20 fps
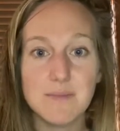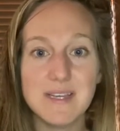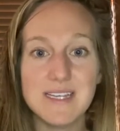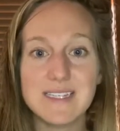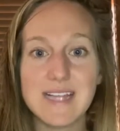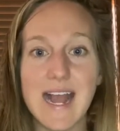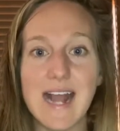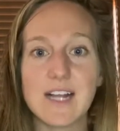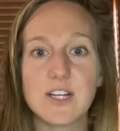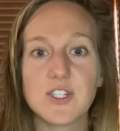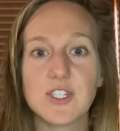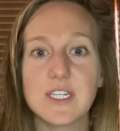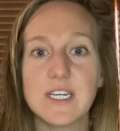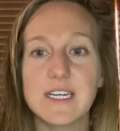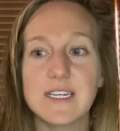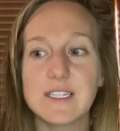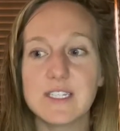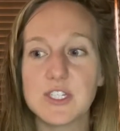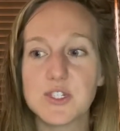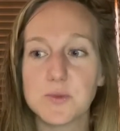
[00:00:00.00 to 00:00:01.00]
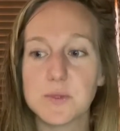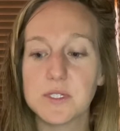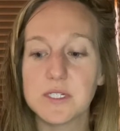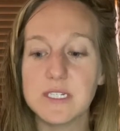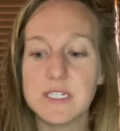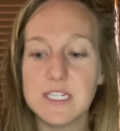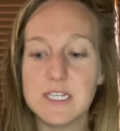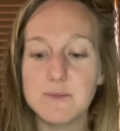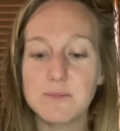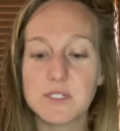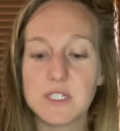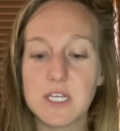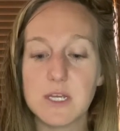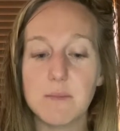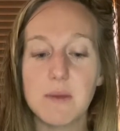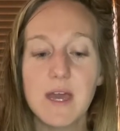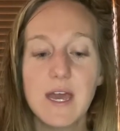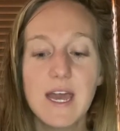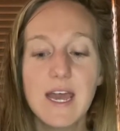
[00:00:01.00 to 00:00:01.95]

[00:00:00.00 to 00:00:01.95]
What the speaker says: he's actually in this really deep sleep.